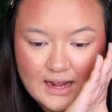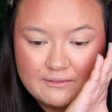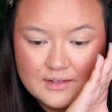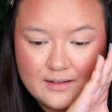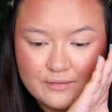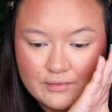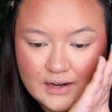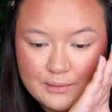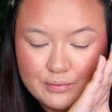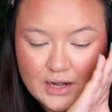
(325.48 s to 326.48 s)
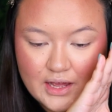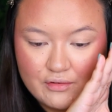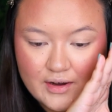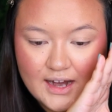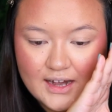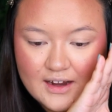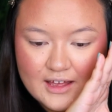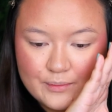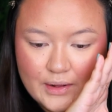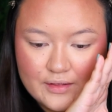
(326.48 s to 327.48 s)
even this really pretty green,
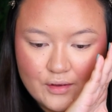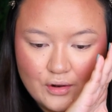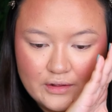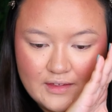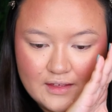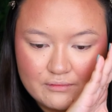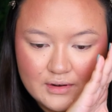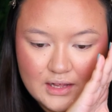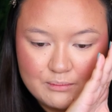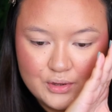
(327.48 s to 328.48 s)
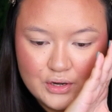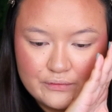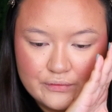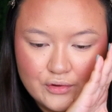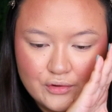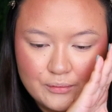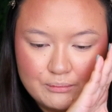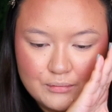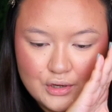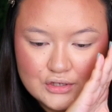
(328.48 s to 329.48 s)
as well as all of these really beautiful
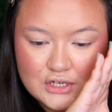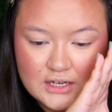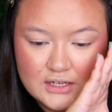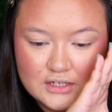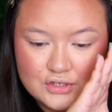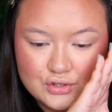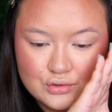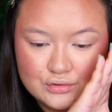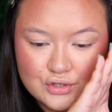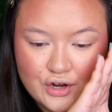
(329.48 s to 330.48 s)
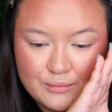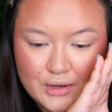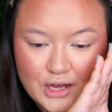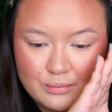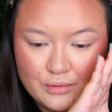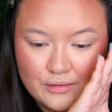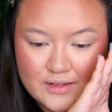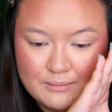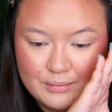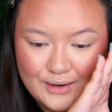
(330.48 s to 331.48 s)
muted jewel tone
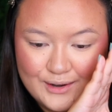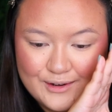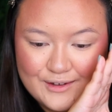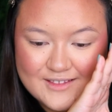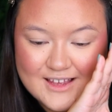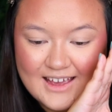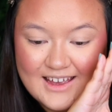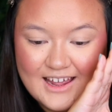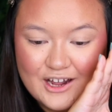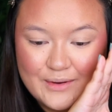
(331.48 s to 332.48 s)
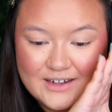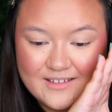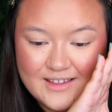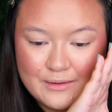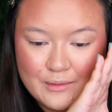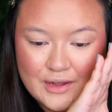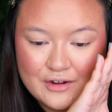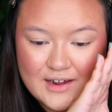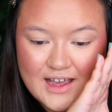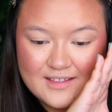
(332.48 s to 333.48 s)
purples and blues. I cannot wait to see what we
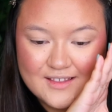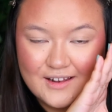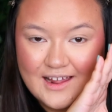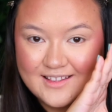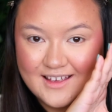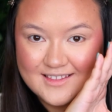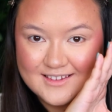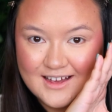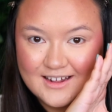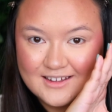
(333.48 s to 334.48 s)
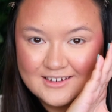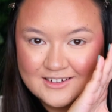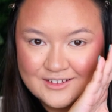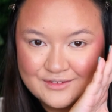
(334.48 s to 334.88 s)
create, so let's get started.